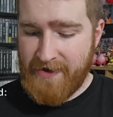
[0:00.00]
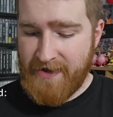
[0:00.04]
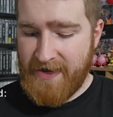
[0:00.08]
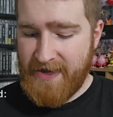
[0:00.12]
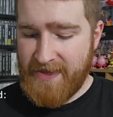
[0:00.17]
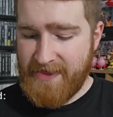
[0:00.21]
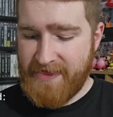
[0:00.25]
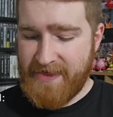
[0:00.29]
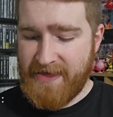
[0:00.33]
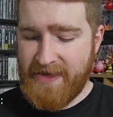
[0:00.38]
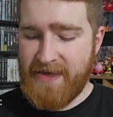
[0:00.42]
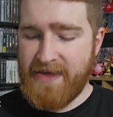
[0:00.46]

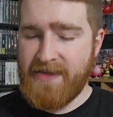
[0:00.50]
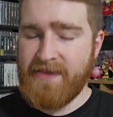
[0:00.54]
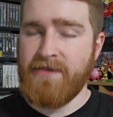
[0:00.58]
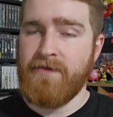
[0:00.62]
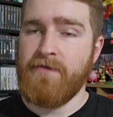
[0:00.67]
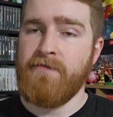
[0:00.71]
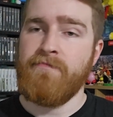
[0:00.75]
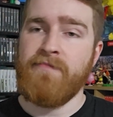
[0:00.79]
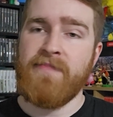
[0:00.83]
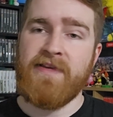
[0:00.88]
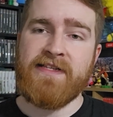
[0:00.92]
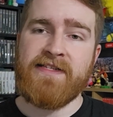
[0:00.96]
And then
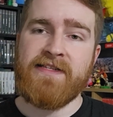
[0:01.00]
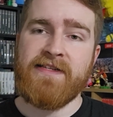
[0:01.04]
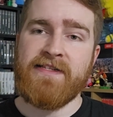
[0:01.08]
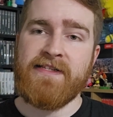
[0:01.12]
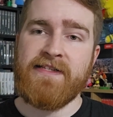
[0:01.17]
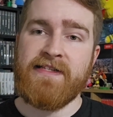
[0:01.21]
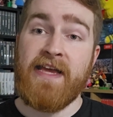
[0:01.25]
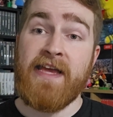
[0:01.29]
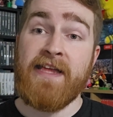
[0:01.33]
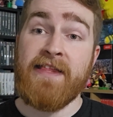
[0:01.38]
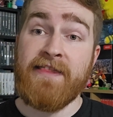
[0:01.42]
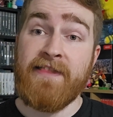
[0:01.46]
this
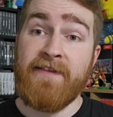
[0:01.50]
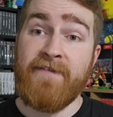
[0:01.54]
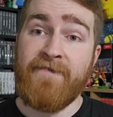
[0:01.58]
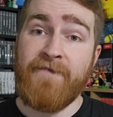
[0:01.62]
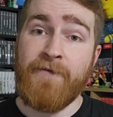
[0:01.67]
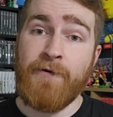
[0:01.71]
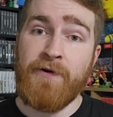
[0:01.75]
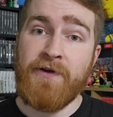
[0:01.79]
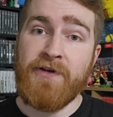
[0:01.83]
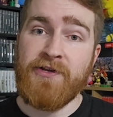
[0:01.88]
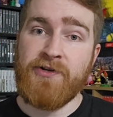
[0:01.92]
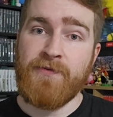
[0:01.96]
isn't in the
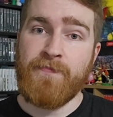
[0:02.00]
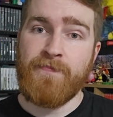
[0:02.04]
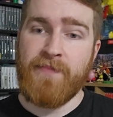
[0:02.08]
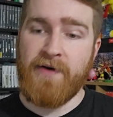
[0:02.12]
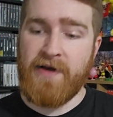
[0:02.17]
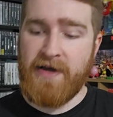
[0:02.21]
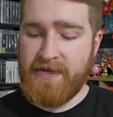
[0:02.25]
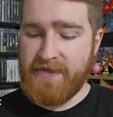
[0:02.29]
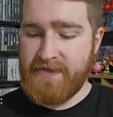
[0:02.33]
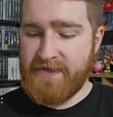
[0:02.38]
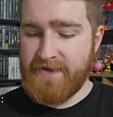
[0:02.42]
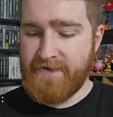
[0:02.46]
footage,
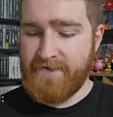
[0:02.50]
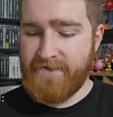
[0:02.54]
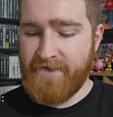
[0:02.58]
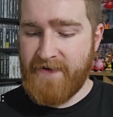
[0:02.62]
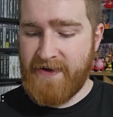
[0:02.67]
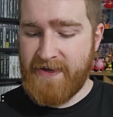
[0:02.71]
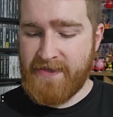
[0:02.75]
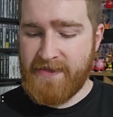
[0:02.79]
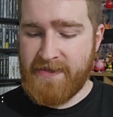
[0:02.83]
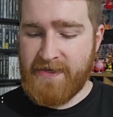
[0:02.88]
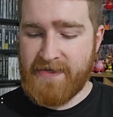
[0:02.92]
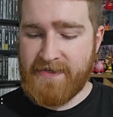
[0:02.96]
but I did
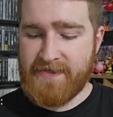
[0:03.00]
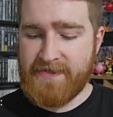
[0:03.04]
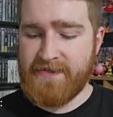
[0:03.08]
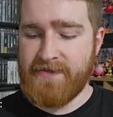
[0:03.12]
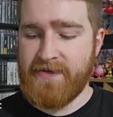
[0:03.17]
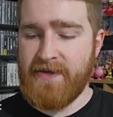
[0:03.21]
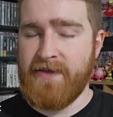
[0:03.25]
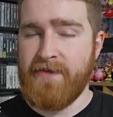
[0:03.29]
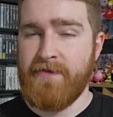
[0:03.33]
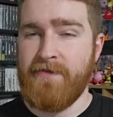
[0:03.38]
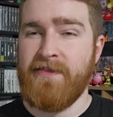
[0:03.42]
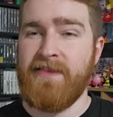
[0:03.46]
find this
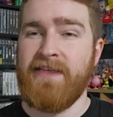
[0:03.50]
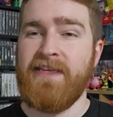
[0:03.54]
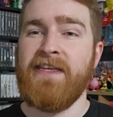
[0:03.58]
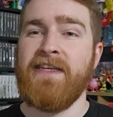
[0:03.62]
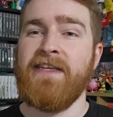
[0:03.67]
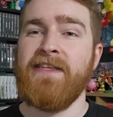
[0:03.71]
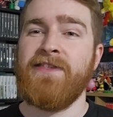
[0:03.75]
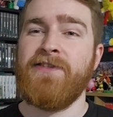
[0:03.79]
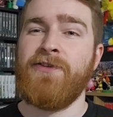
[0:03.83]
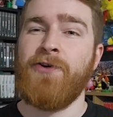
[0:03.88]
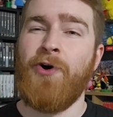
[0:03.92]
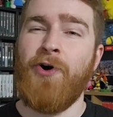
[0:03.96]
in
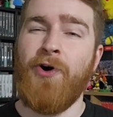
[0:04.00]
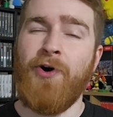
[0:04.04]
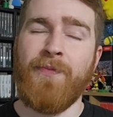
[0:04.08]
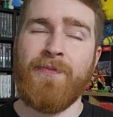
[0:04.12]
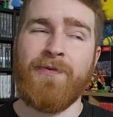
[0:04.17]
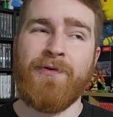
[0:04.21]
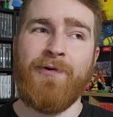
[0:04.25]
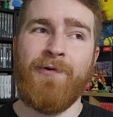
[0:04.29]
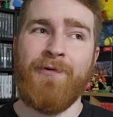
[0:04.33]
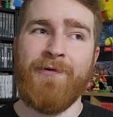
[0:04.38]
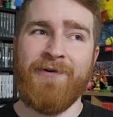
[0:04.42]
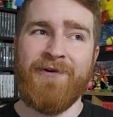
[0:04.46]
the
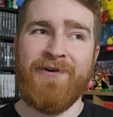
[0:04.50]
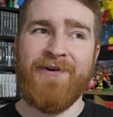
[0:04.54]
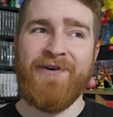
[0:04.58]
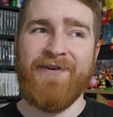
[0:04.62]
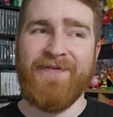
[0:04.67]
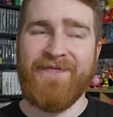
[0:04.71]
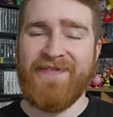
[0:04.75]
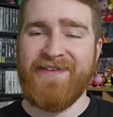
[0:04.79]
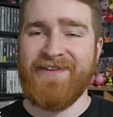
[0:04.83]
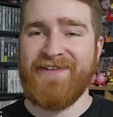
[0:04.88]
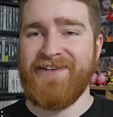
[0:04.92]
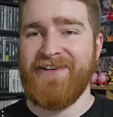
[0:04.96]
top corner
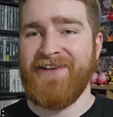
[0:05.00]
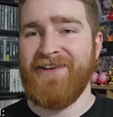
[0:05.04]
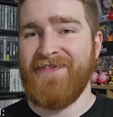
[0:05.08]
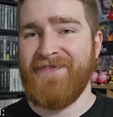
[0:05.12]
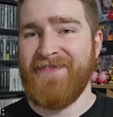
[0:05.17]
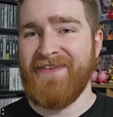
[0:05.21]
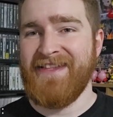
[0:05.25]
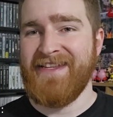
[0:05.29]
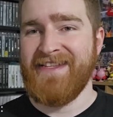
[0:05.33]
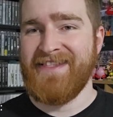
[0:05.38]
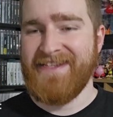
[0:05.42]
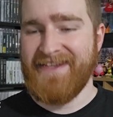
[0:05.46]
of the shelf
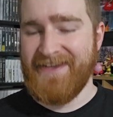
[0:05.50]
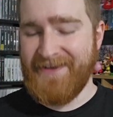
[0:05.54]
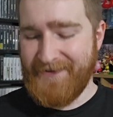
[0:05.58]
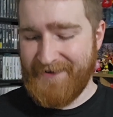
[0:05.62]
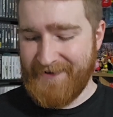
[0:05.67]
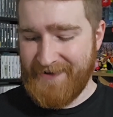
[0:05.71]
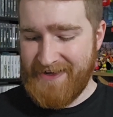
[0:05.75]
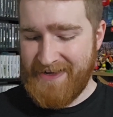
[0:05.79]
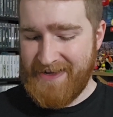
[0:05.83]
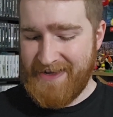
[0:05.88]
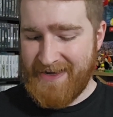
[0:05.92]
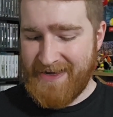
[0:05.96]
at the
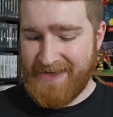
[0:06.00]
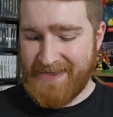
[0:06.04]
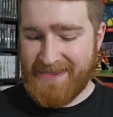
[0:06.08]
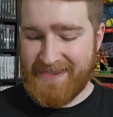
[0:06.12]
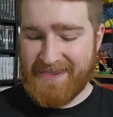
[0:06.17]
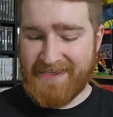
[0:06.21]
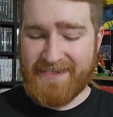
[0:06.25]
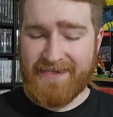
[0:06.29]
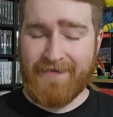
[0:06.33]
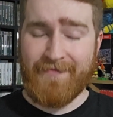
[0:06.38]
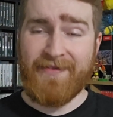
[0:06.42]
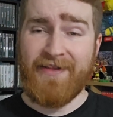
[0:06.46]
till, and this
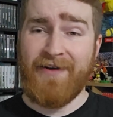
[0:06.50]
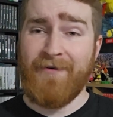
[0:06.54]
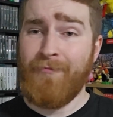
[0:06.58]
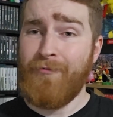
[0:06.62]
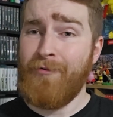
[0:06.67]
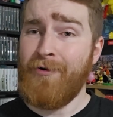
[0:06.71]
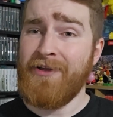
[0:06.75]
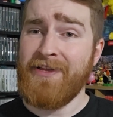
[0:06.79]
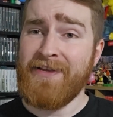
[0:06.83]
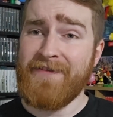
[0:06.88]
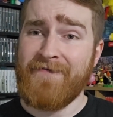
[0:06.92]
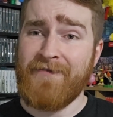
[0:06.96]
is something I
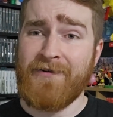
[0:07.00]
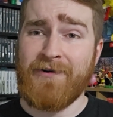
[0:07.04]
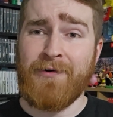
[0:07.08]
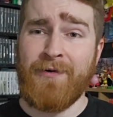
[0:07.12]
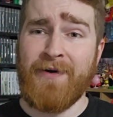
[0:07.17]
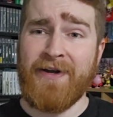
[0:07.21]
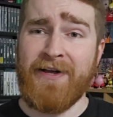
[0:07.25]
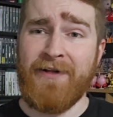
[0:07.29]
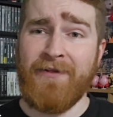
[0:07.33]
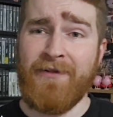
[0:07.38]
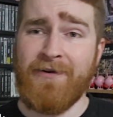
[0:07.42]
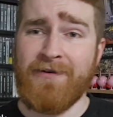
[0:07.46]
wanted for
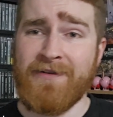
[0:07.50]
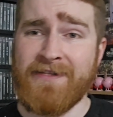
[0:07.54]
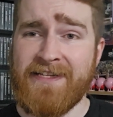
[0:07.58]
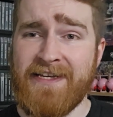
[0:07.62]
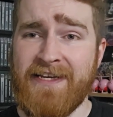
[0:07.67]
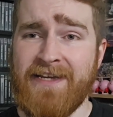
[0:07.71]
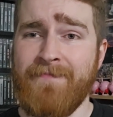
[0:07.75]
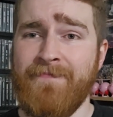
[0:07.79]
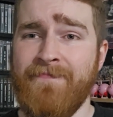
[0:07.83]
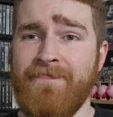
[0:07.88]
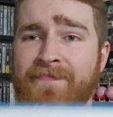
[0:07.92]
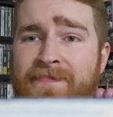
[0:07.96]
quite a long
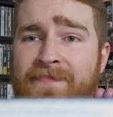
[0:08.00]
time.